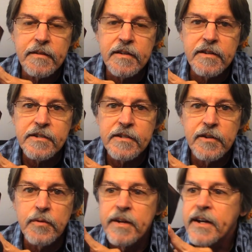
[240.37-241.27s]
this,
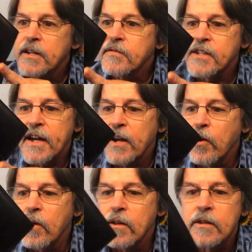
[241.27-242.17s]
no negatives at
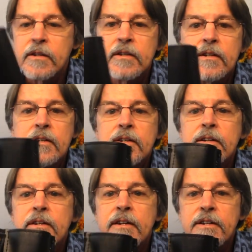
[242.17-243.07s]
all.
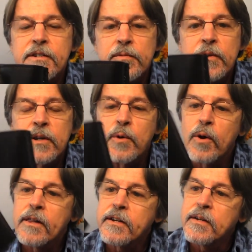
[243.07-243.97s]
It's a really
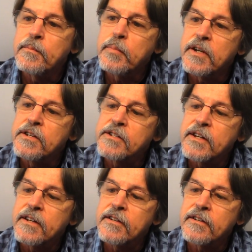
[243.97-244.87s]
quality piece
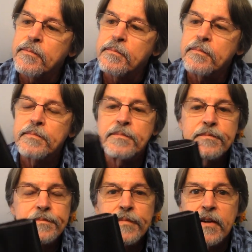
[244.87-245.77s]
and um,
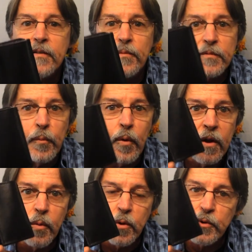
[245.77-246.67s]

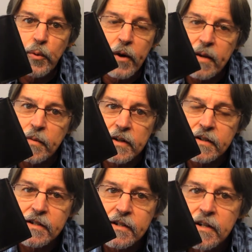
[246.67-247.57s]
well worth 20
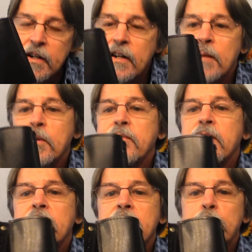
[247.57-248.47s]
bucks. I'm leaving
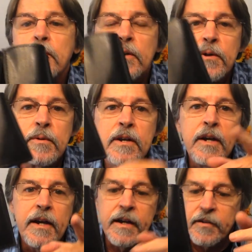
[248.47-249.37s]
a link below,
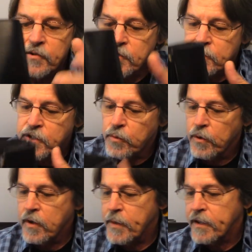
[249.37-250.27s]
and just a
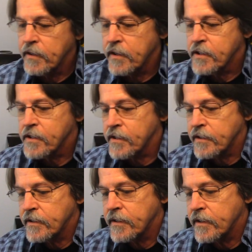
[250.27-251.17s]
word about this,
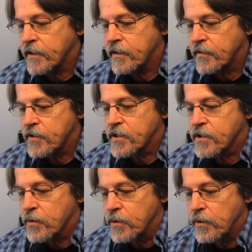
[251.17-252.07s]
uh, just
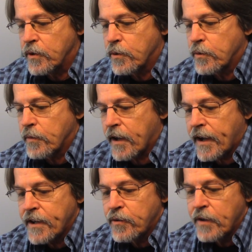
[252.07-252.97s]
so you know,
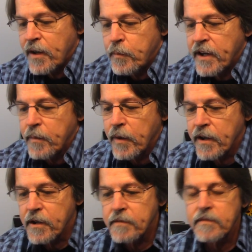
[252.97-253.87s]
I do not make money
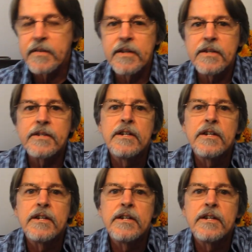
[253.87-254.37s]
off of these.